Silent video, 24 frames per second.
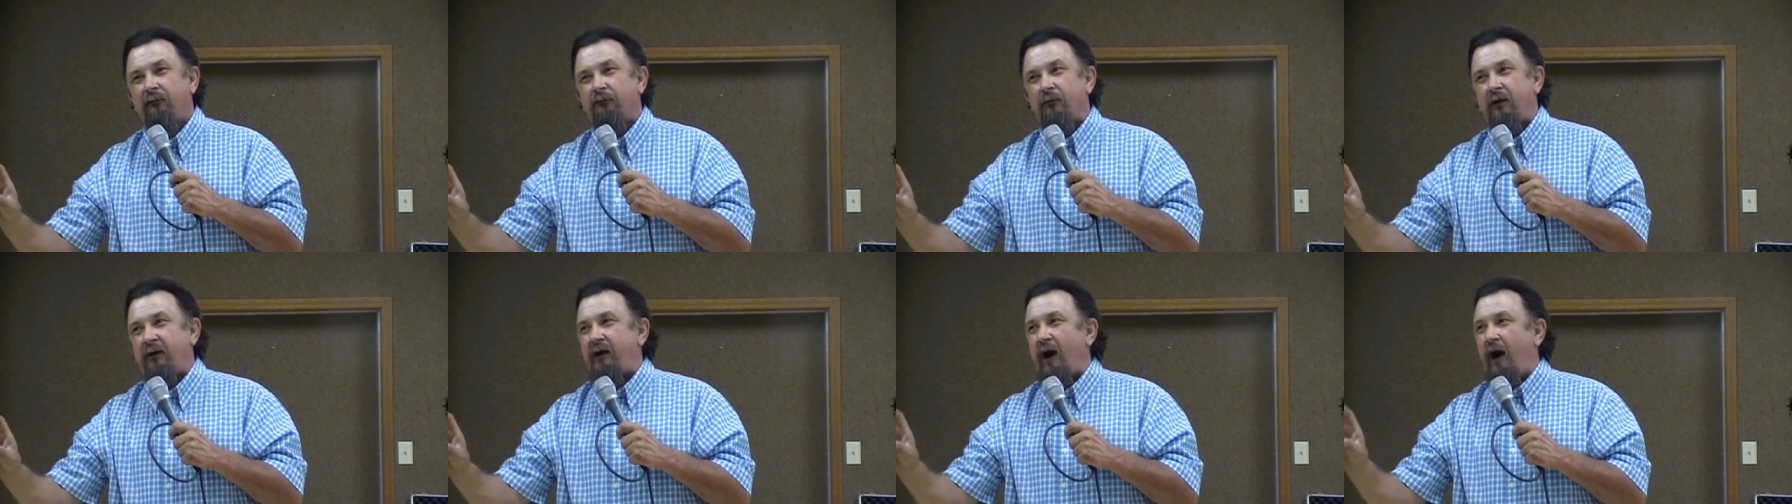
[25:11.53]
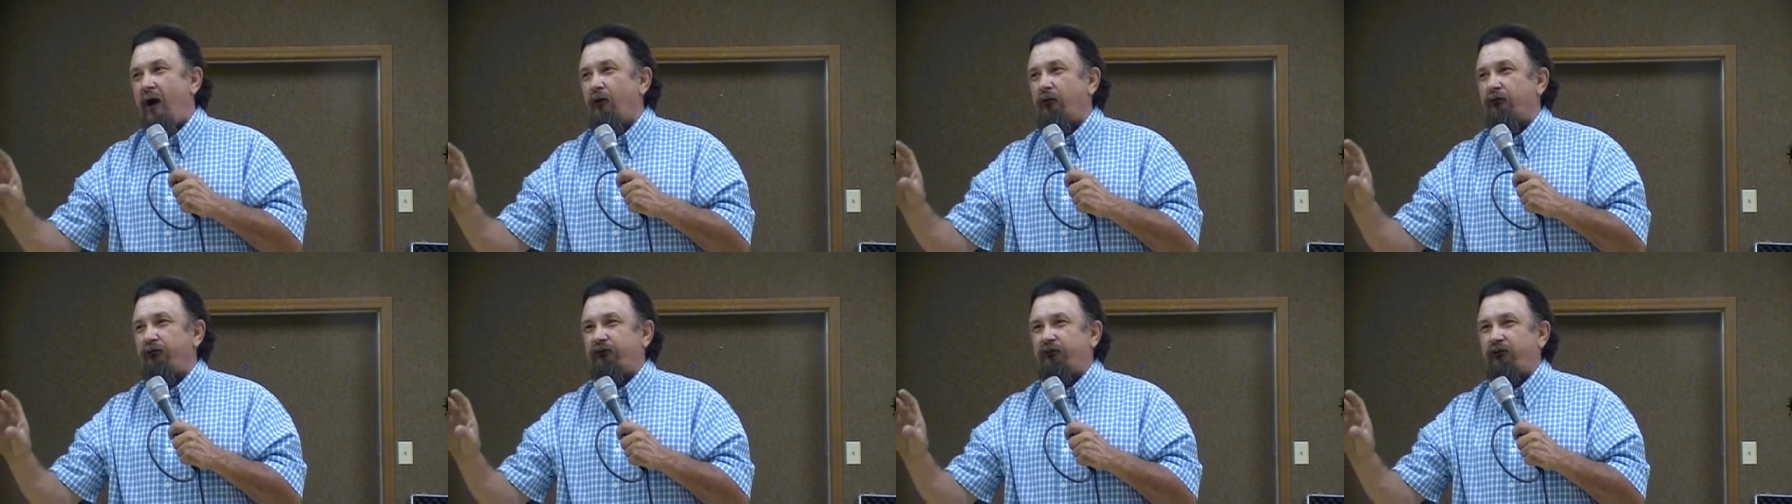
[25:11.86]

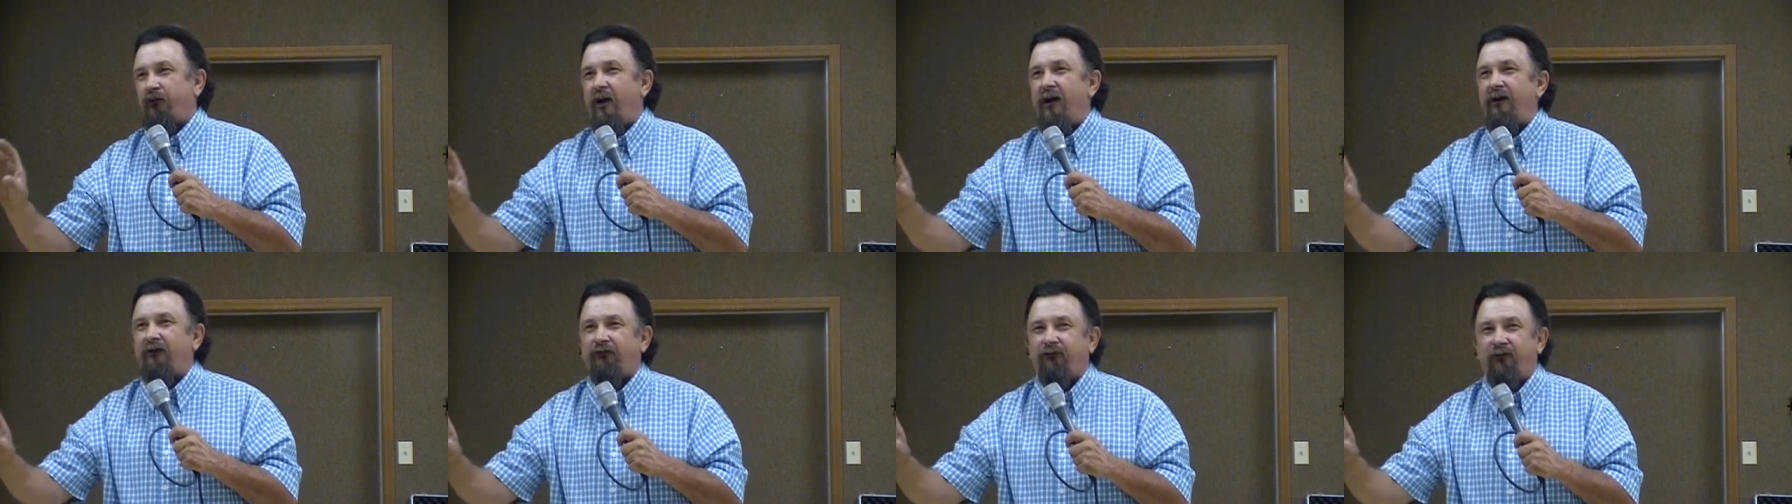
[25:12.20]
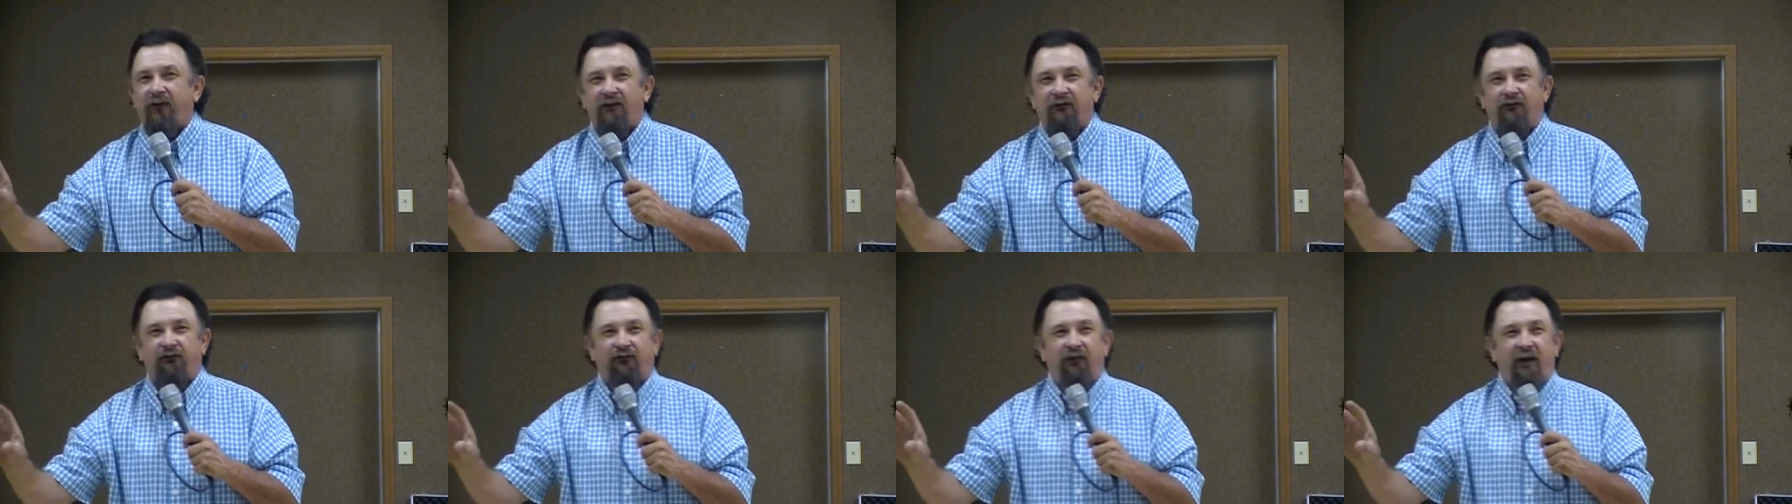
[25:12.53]
because
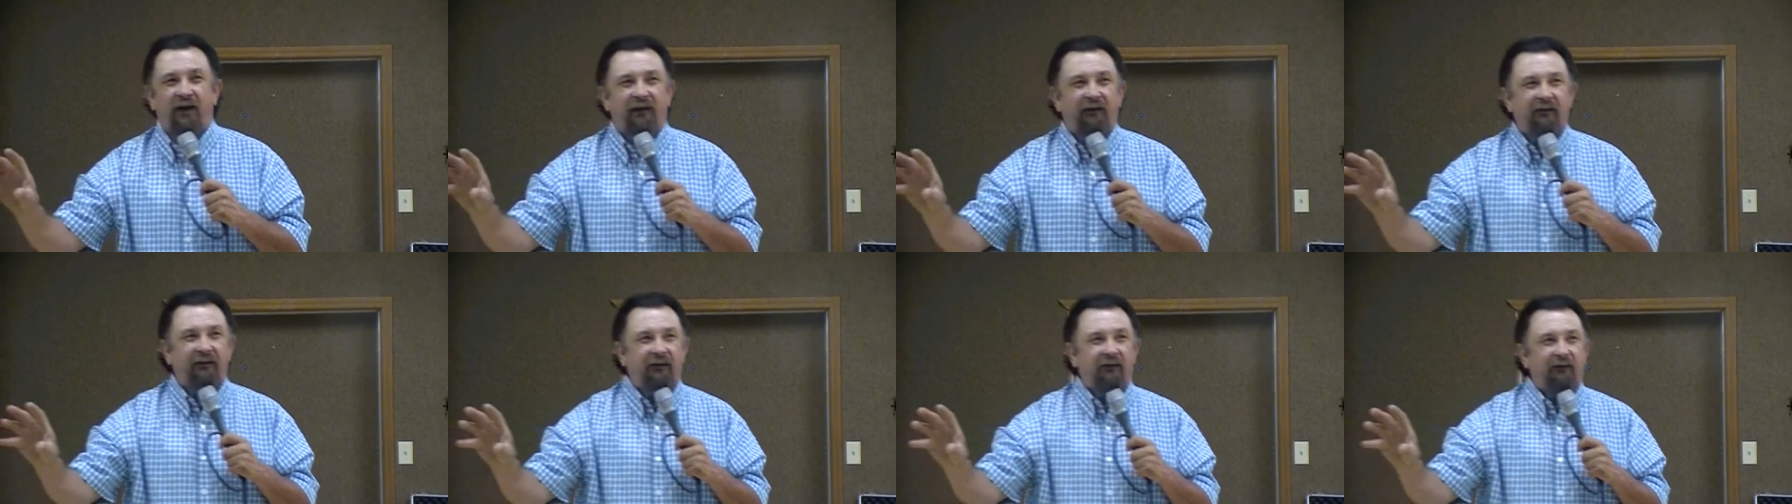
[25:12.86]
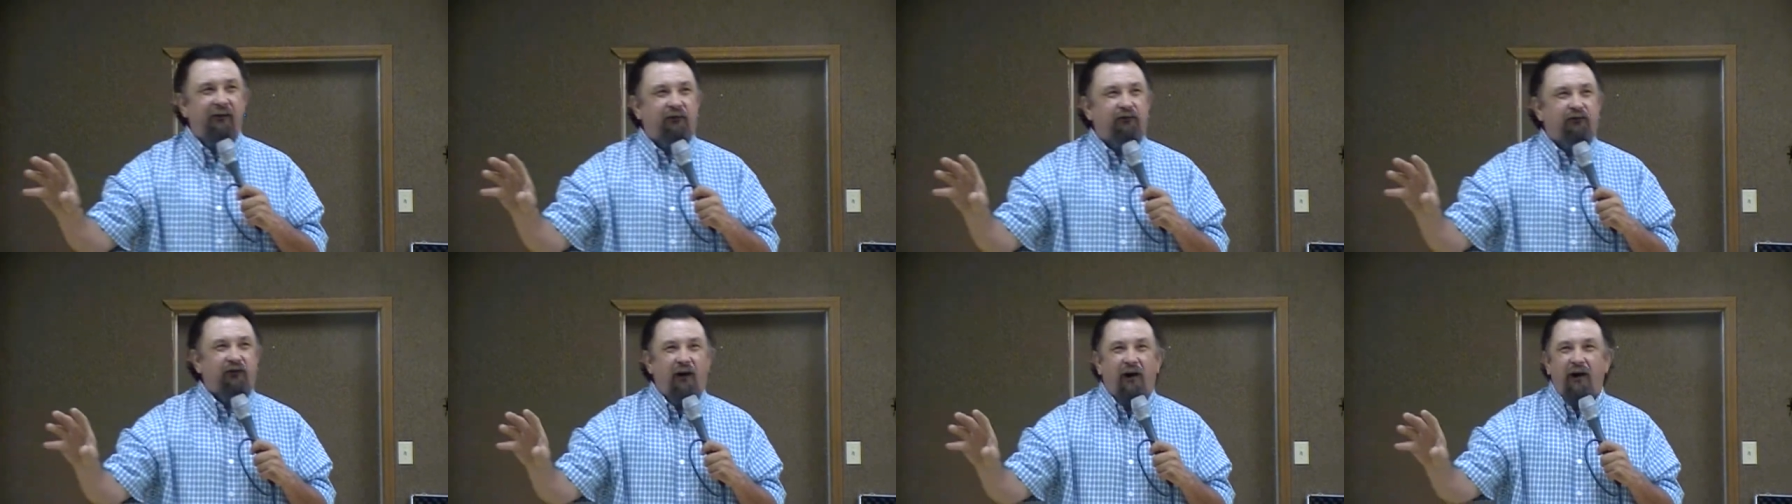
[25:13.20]
Tristan's sitting in
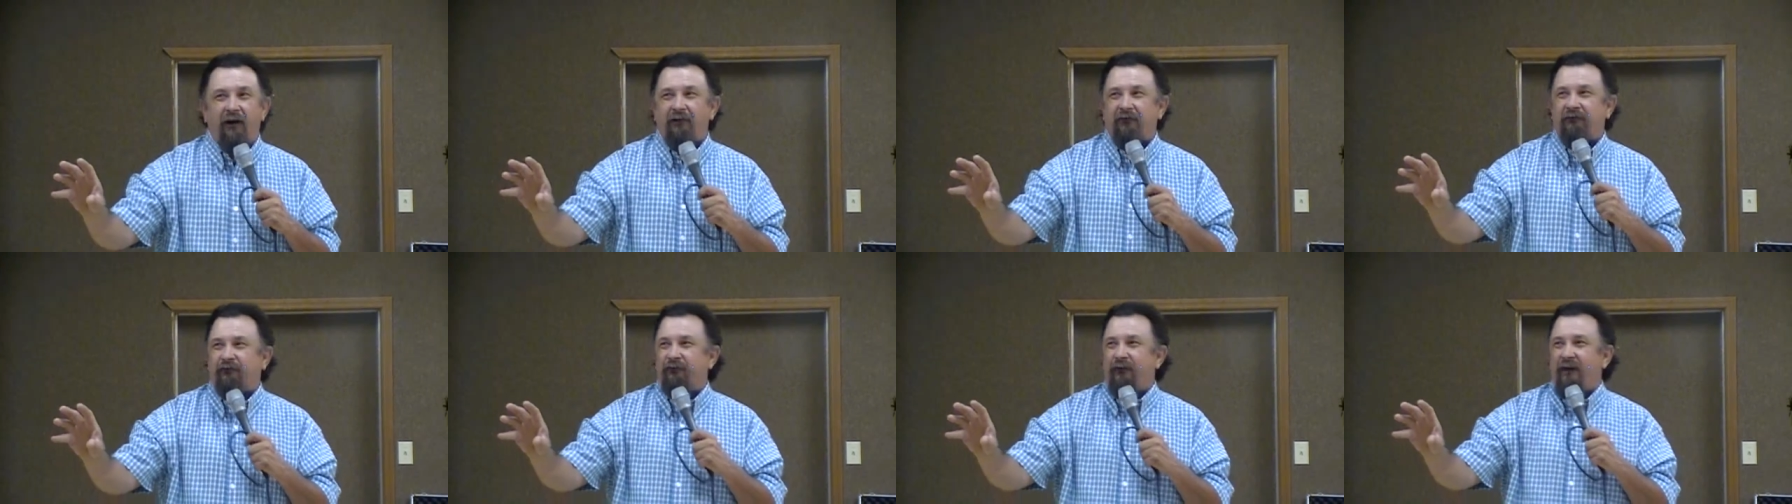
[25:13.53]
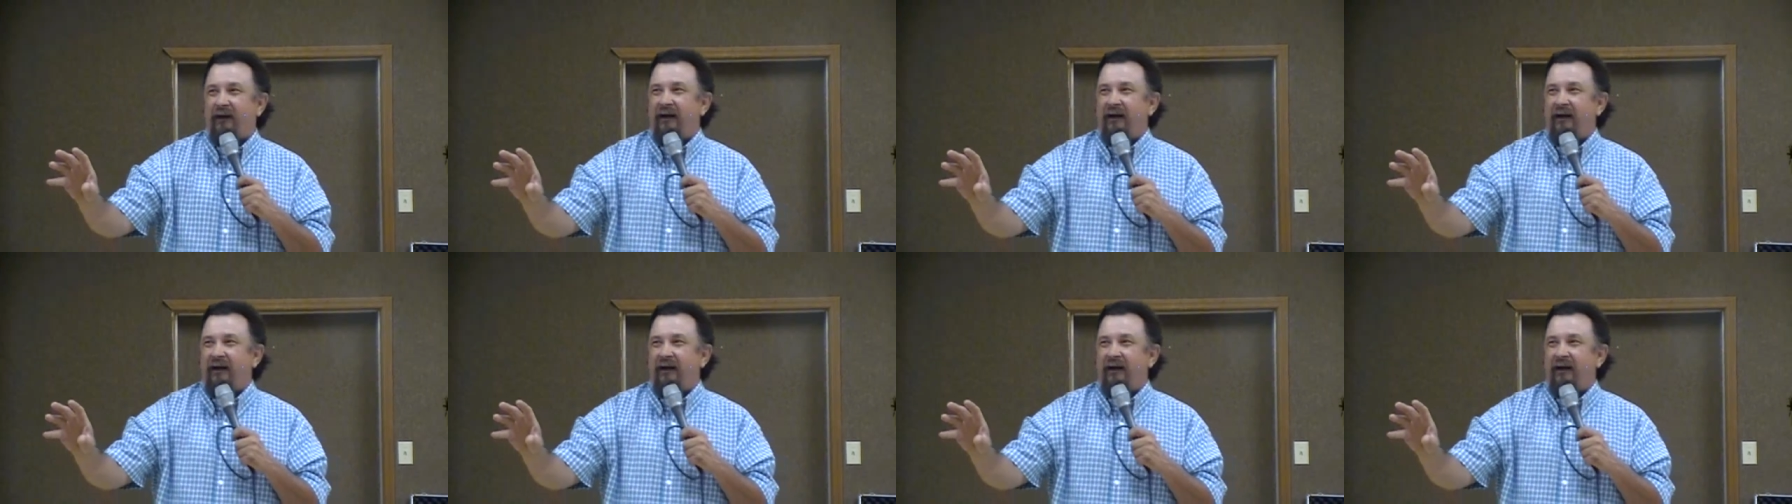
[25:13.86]
the church